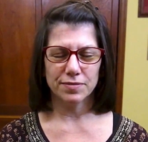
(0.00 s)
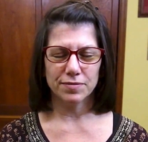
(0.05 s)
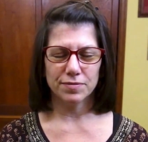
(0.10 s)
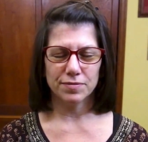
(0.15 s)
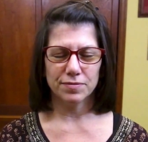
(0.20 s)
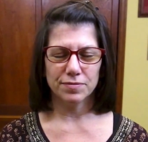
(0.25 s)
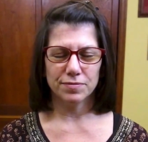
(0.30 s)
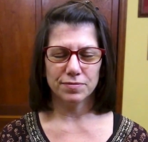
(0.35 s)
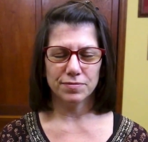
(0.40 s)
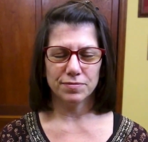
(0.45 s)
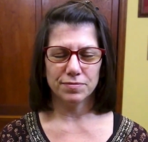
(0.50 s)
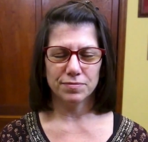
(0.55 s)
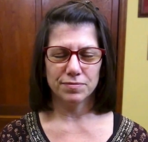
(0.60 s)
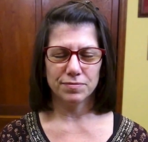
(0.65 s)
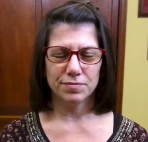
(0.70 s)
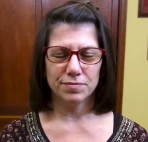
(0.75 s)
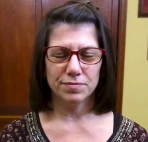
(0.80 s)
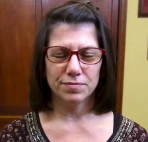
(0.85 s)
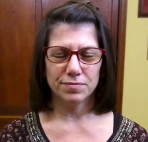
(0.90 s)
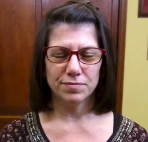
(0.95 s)

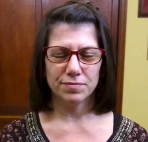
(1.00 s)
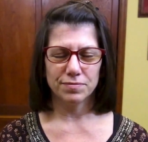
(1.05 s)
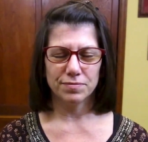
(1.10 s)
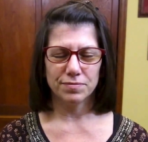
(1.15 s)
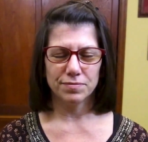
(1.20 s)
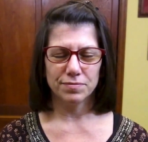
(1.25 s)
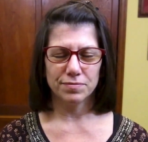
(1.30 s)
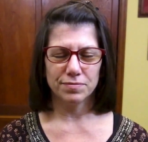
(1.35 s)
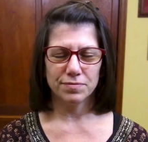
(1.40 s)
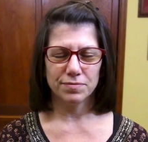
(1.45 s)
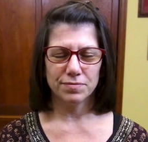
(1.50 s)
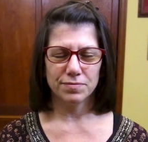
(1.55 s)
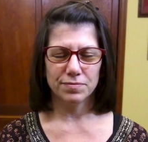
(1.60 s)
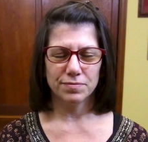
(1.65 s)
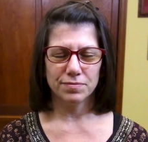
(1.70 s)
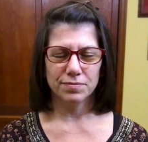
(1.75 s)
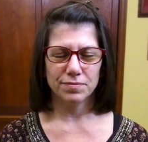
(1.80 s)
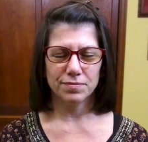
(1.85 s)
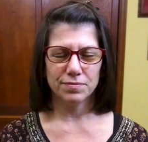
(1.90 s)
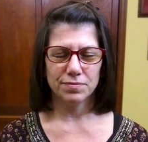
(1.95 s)

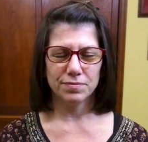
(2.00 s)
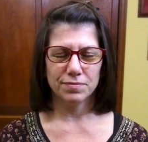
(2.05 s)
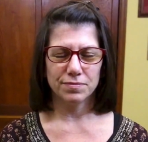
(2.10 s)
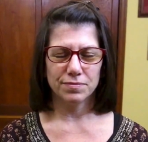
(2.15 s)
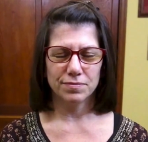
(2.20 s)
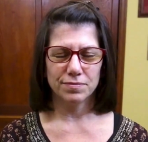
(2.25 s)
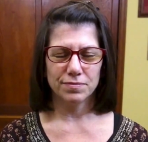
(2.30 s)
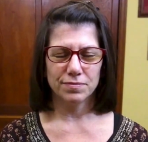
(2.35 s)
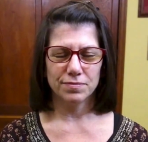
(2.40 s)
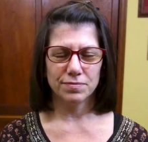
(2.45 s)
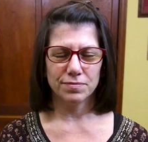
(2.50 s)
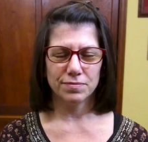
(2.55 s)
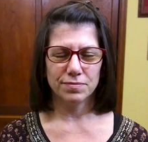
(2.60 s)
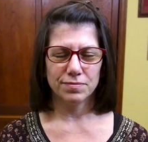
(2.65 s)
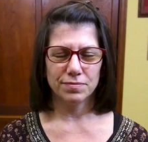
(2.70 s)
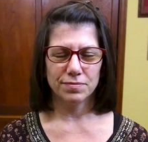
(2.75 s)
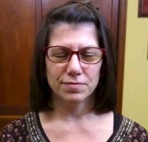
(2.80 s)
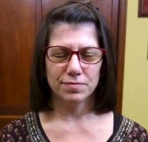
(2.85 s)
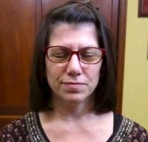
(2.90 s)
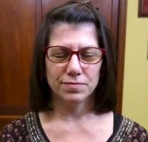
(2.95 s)

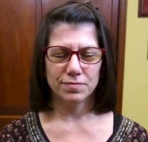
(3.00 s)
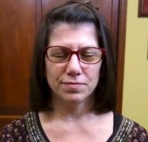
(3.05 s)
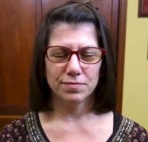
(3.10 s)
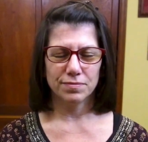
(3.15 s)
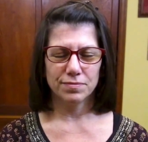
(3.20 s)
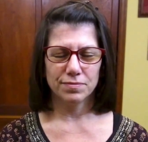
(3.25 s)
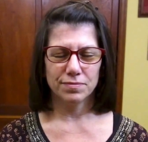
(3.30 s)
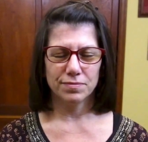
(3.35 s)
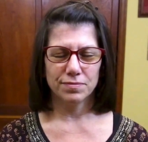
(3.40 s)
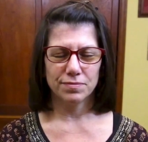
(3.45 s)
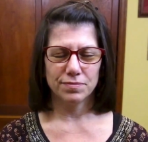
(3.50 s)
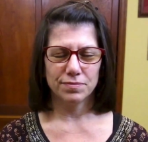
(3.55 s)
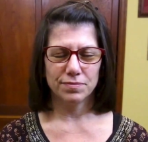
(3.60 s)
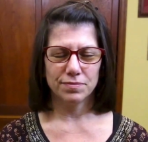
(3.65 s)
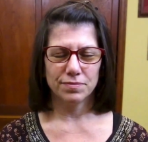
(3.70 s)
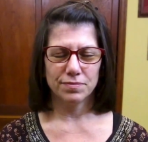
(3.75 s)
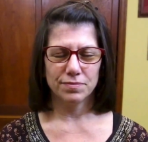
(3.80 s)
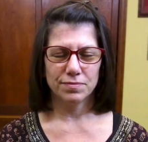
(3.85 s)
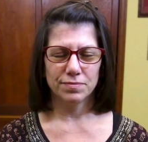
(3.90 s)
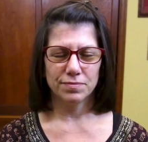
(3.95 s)

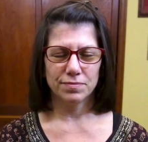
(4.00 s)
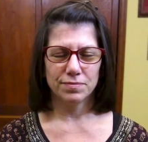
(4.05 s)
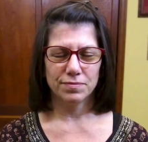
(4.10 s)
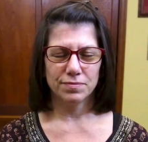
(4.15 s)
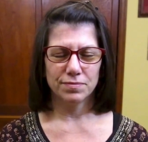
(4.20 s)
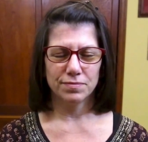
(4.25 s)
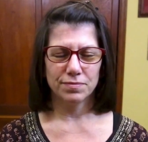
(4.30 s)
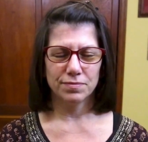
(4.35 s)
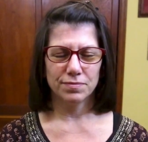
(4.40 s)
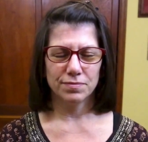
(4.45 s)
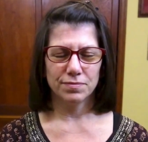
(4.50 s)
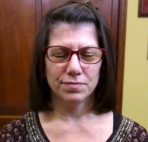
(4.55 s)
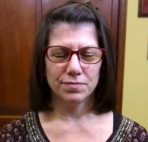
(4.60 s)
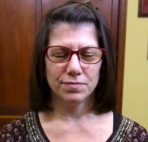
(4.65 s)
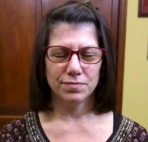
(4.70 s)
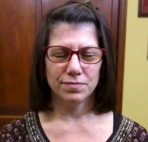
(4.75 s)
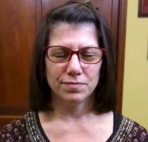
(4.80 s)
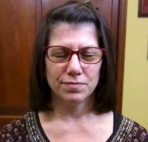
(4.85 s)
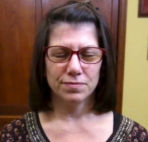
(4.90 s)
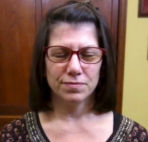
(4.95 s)

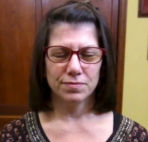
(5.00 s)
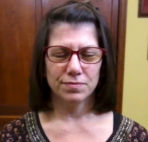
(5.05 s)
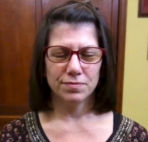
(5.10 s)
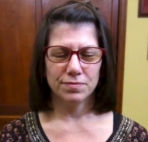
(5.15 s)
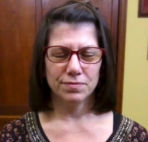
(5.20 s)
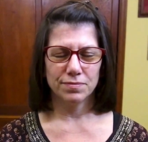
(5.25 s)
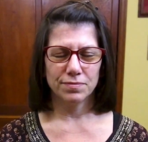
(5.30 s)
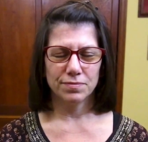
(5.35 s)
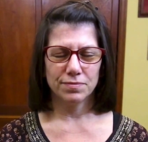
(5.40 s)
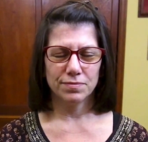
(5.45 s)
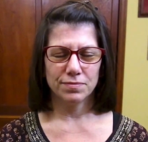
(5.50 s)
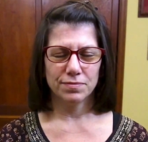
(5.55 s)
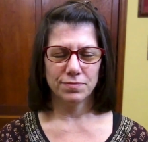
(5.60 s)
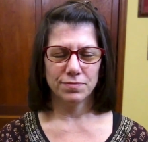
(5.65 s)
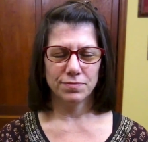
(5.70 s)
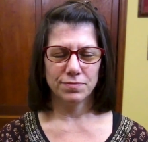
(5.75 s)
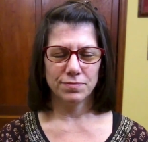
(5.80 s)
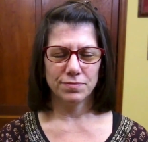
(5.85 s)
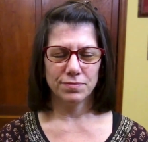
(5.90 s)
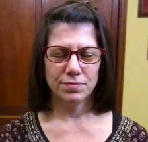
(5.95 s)

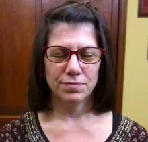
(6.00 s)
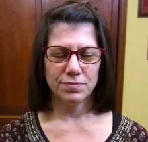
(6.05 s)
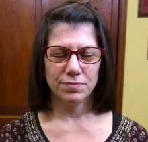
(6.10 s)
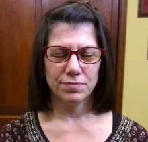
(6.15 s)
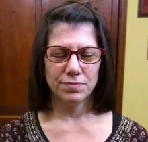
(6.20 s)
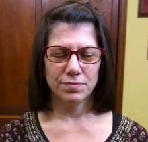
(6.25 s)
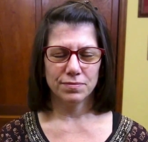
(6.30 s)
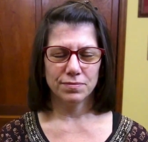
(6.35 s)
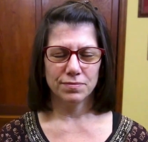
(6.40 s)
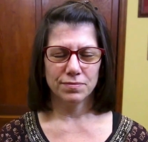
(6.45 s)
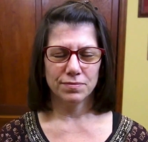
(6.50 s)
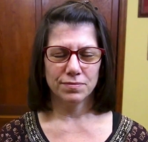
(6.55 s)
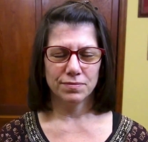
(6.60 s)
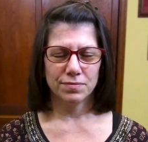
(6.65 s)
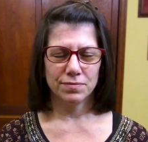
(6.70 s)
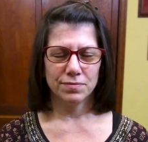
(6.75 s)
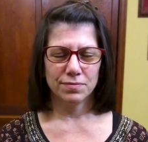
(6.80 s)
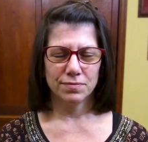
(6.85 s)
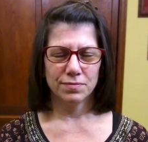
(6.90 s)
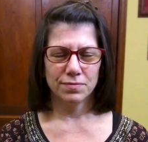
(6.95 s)

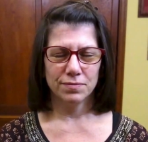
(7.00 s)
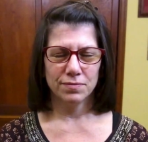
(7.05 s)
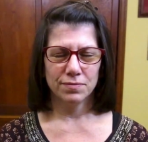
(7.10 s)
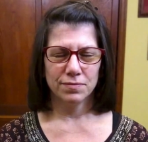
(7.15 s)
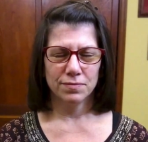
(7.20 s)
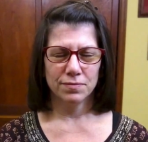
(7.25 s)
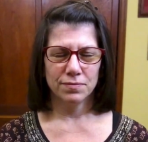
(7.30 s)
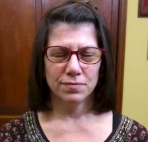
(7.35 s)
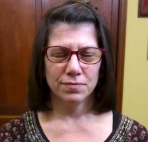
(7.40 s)
Nothing is said.